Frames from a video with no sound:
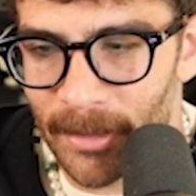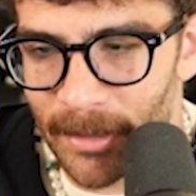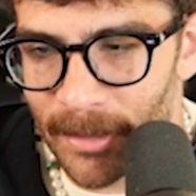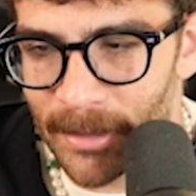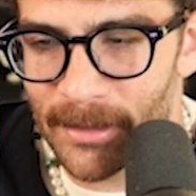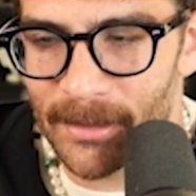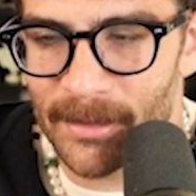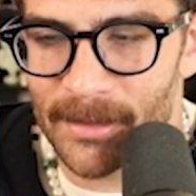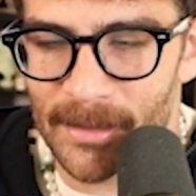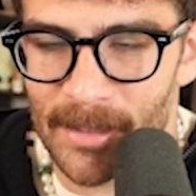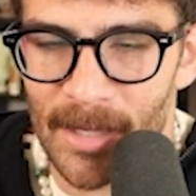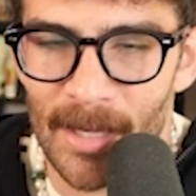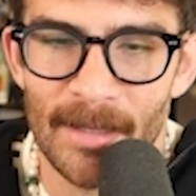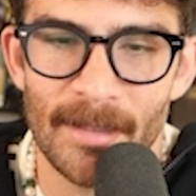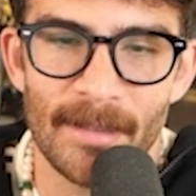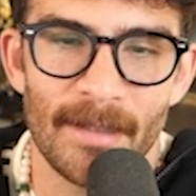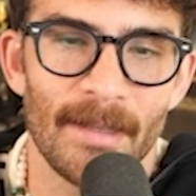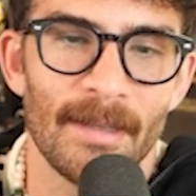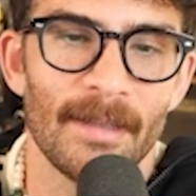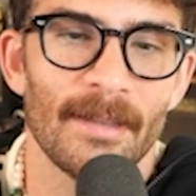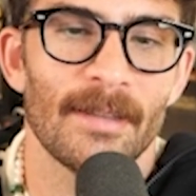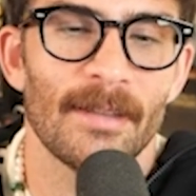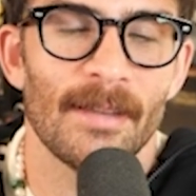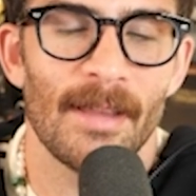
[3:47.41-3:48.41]
is
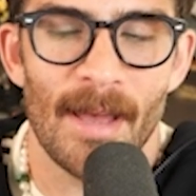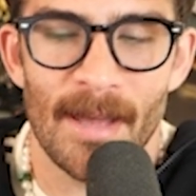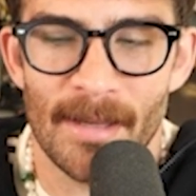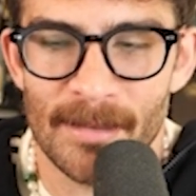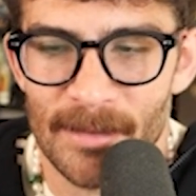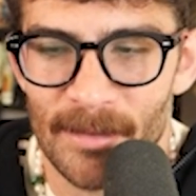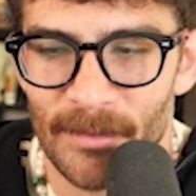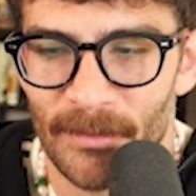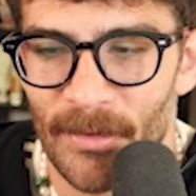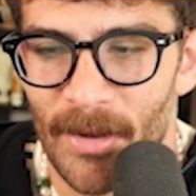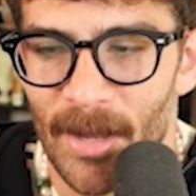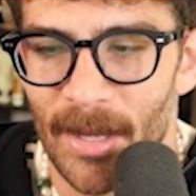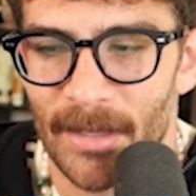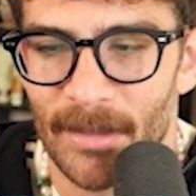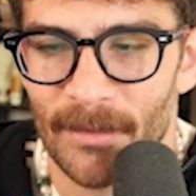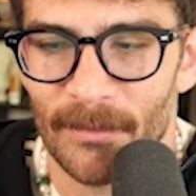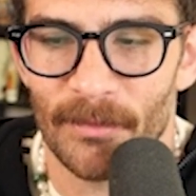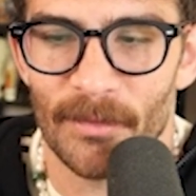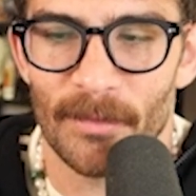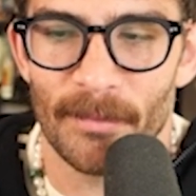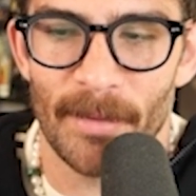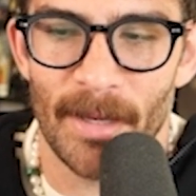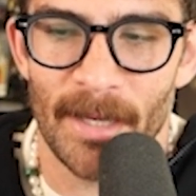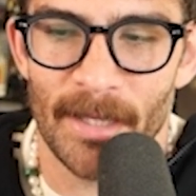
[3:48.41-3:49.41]
sending classified
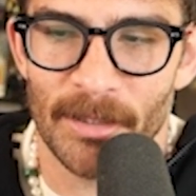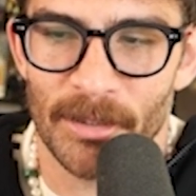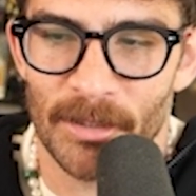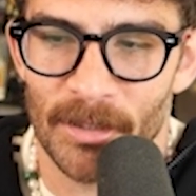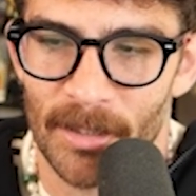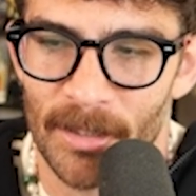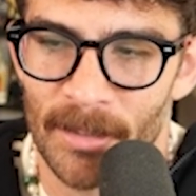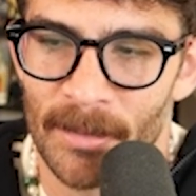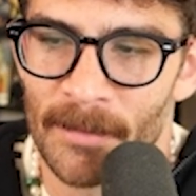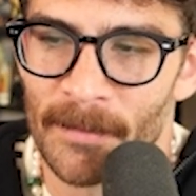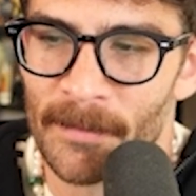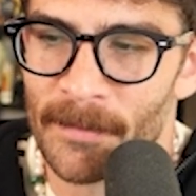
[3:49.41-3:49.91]
information